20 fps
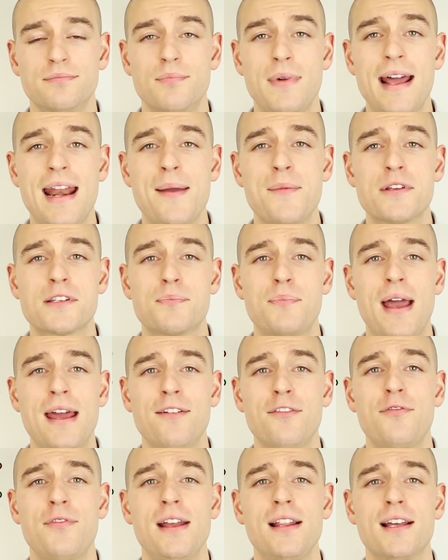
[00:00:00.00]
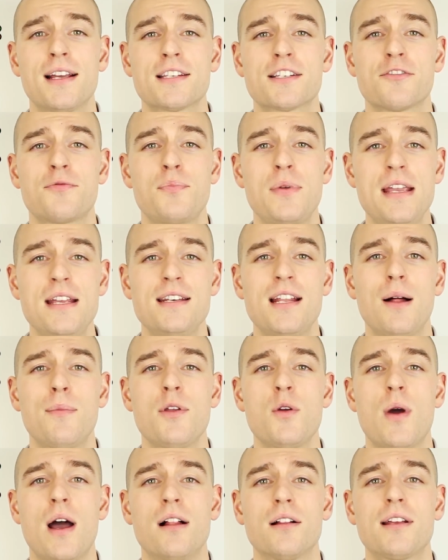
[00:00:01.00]
My name is Ben Felix of
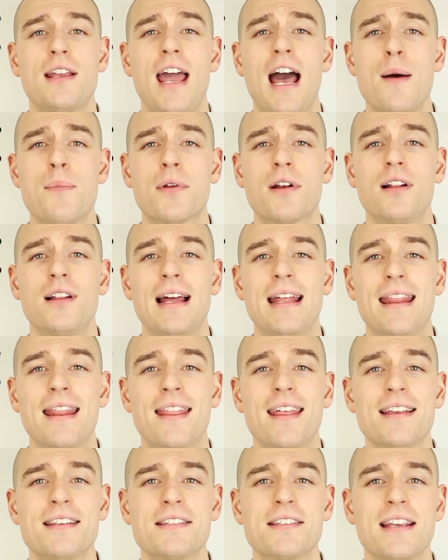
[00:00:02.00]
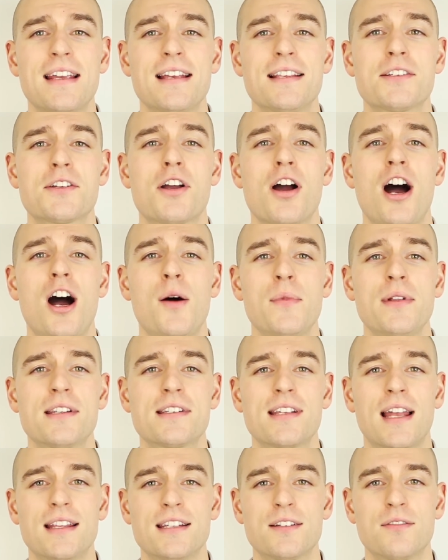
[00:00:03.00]
PWL Capital, and this is Common
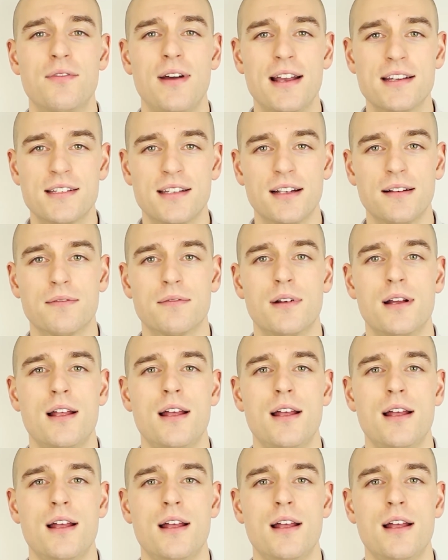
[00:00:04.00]
Sense Investing.